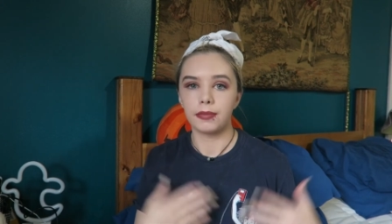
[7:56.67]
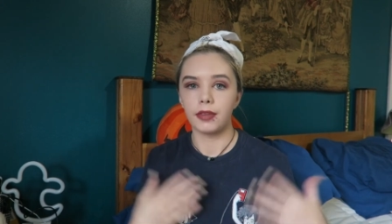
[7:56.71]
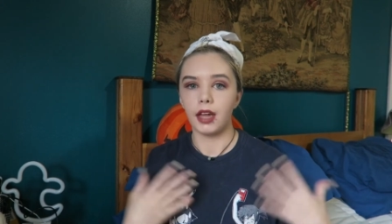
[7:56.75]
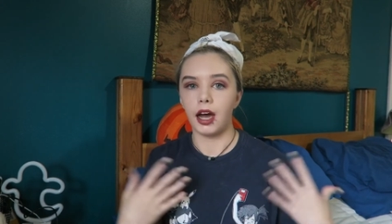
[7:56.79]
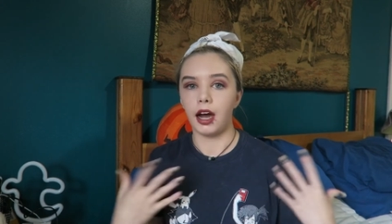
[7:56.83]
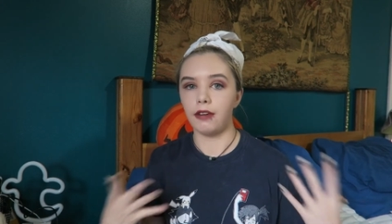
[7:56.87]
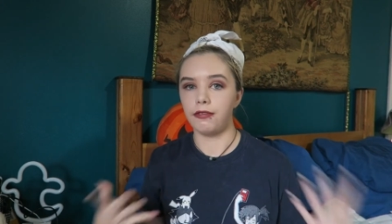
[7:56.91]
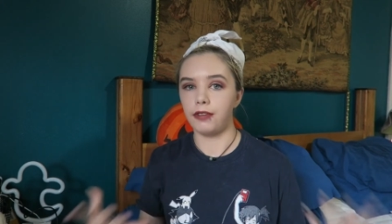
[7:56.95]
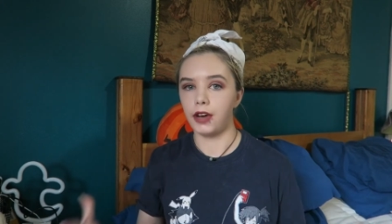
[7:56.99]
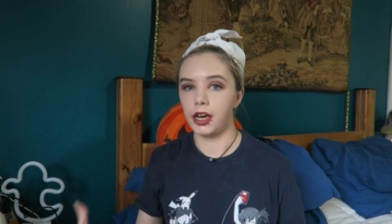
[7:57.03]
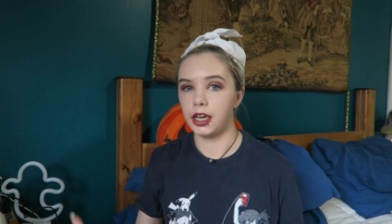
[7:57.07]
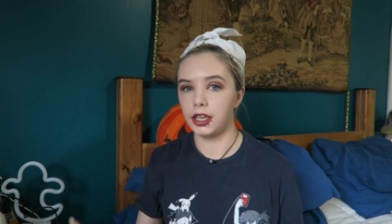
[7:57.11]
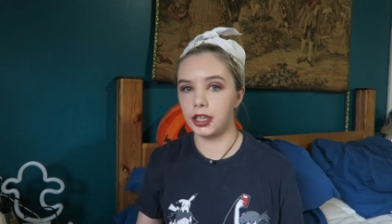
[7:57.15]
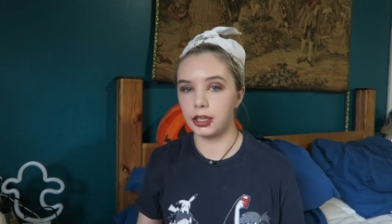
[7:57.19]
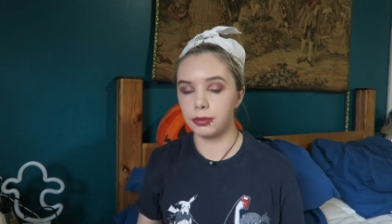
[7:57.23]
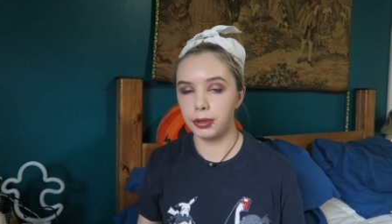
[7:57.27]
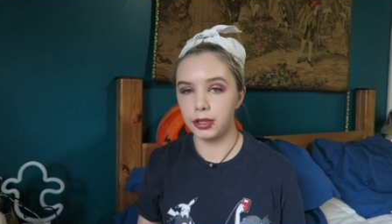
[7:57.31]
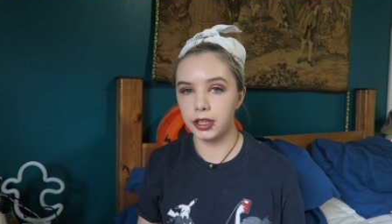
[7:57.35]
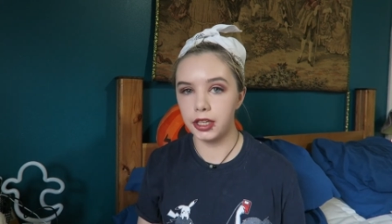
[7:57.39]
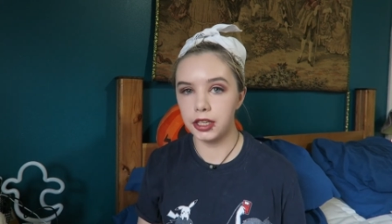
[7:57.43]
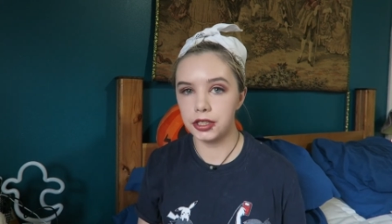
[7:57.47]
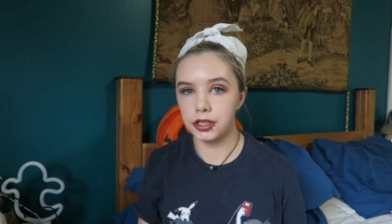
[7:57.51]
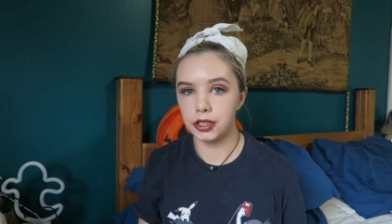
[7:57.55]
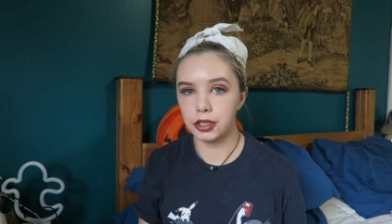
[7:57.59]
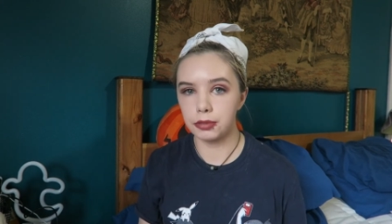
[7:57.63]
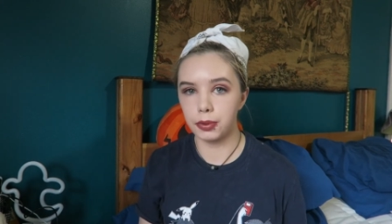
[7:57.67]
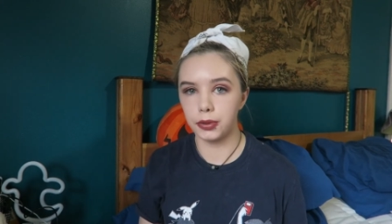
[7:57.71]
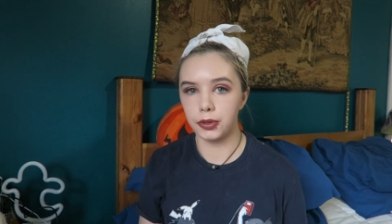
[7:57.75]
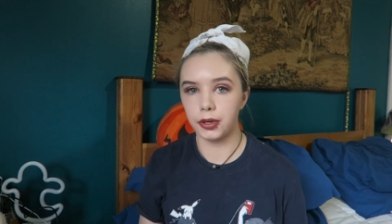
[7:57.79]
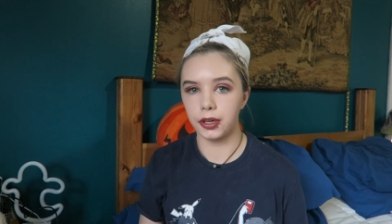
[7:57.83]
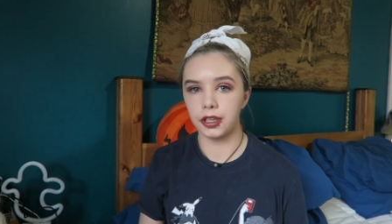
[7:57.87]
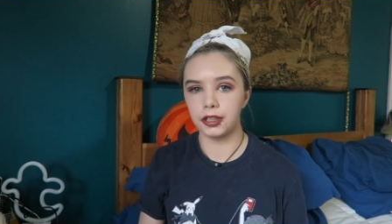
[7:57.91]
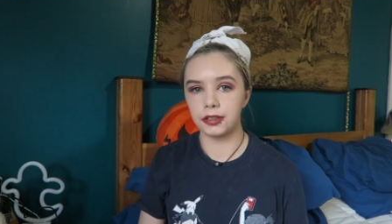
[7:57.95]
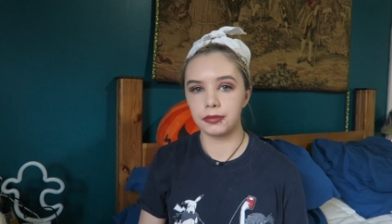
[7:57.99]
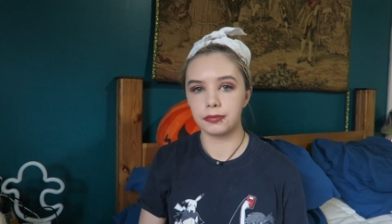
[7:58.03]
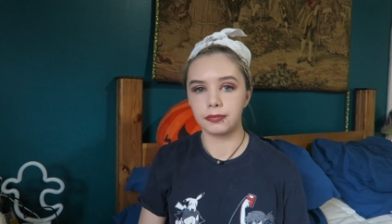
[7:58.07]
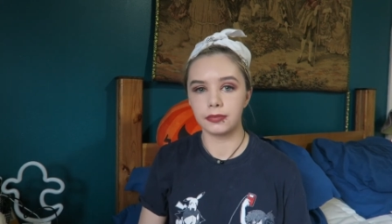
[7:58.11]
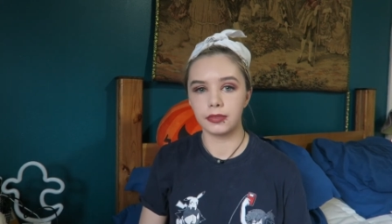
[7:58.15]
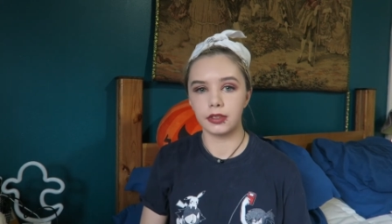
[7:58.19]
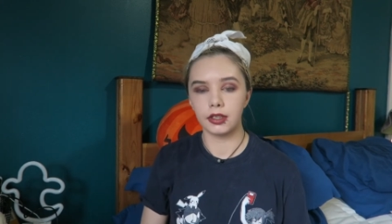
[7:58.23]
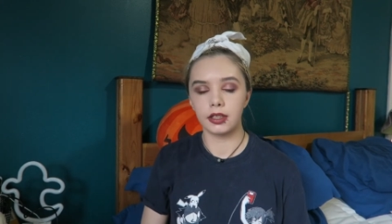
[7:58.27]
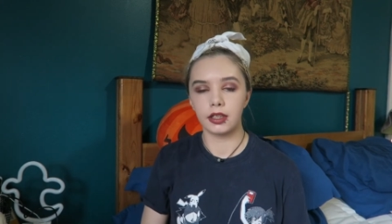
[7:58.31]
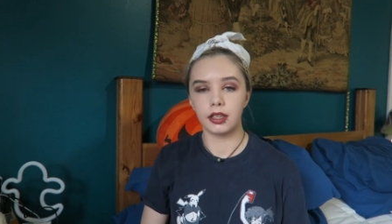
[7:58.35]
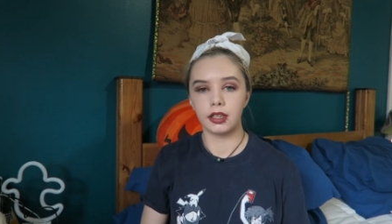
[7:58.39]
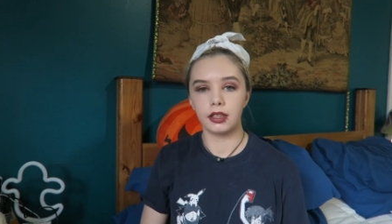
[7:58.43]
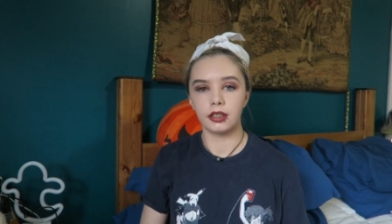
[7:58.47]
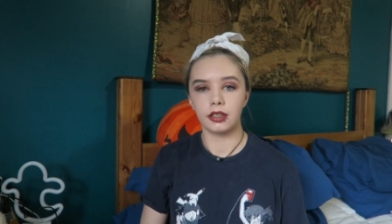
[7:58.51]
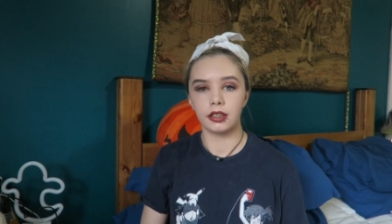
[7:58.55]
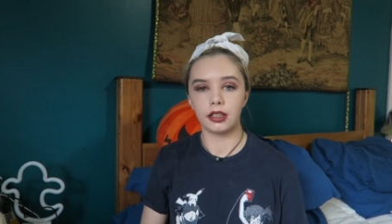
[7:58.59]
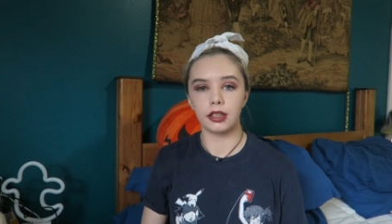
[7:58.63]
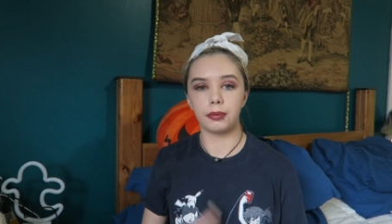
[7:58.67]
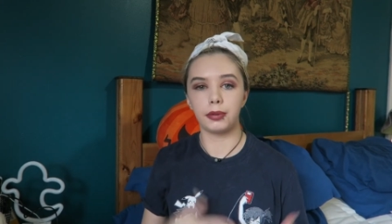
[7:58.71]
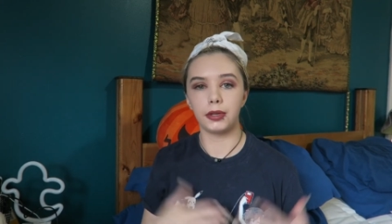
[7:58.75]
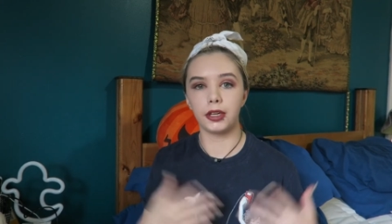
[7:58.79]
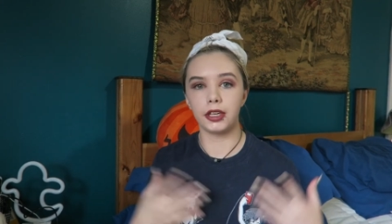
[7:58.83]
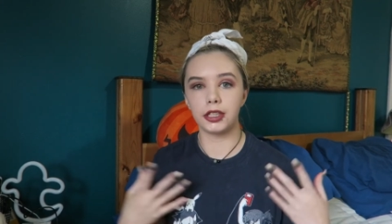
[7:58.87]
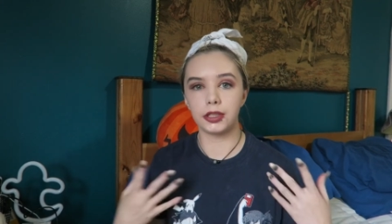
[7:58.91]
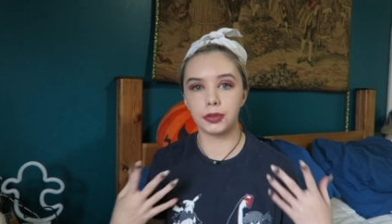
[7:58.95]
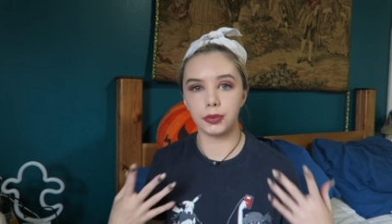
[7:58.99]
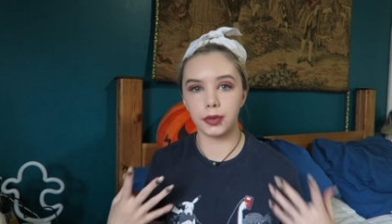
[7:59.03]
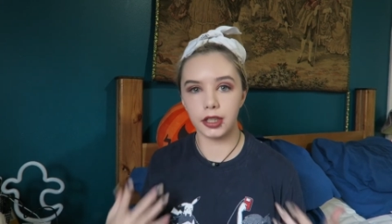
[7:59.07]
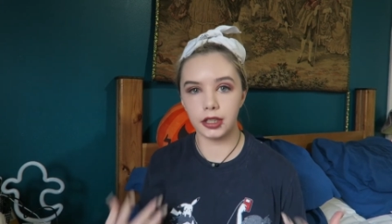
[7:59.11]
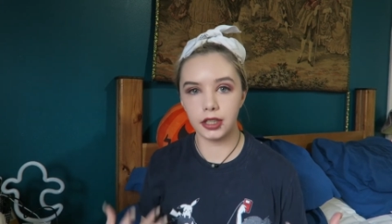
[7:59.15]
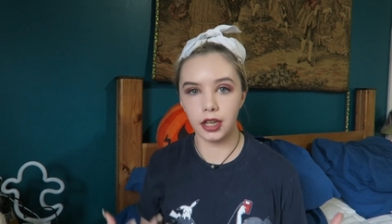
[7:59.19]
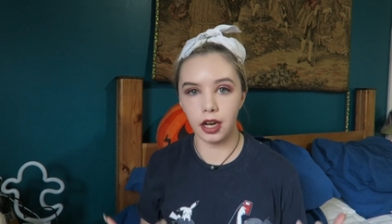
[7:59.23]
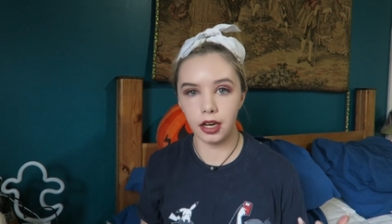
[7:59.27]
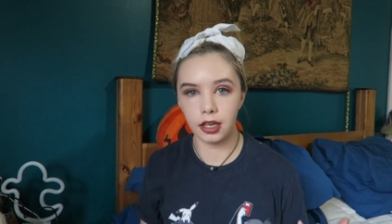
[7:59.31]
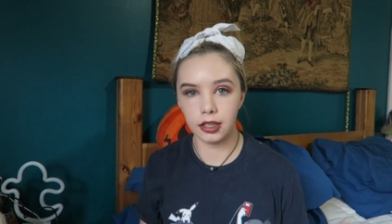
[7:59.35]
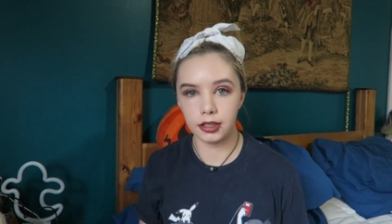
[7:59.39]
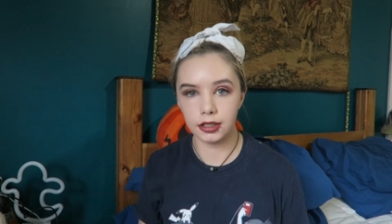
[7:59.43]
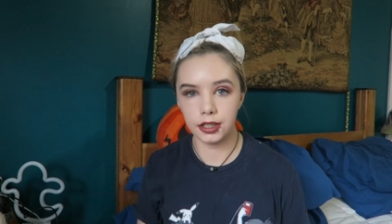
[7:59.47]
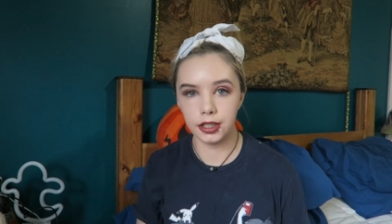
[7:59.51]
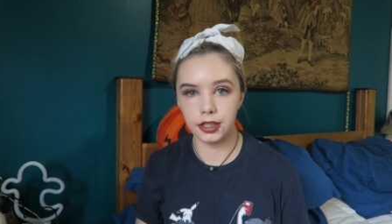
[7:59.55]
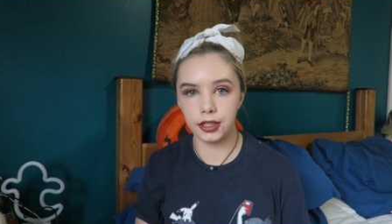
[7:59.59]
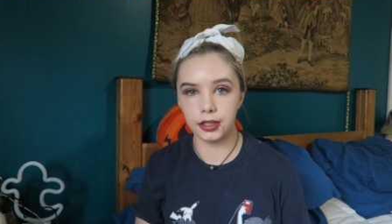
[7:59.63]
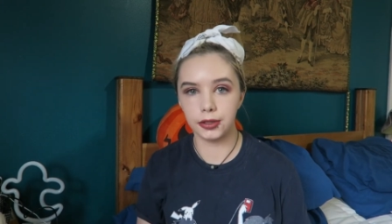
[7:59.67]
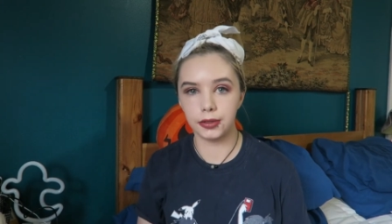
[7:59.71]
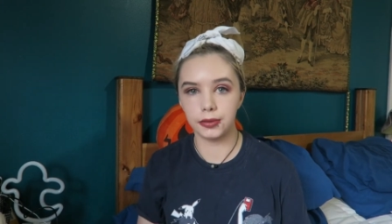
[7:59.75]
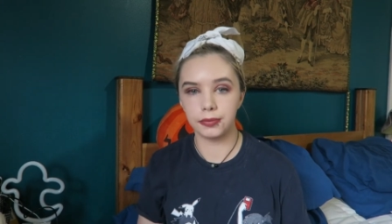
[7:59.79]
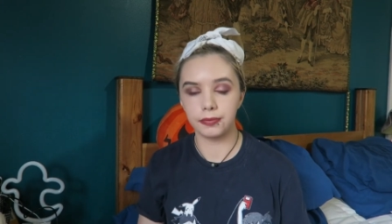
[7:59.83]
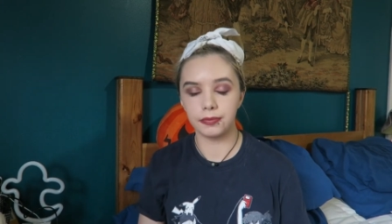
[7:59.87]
I filed a police report. The police wanna talk to you.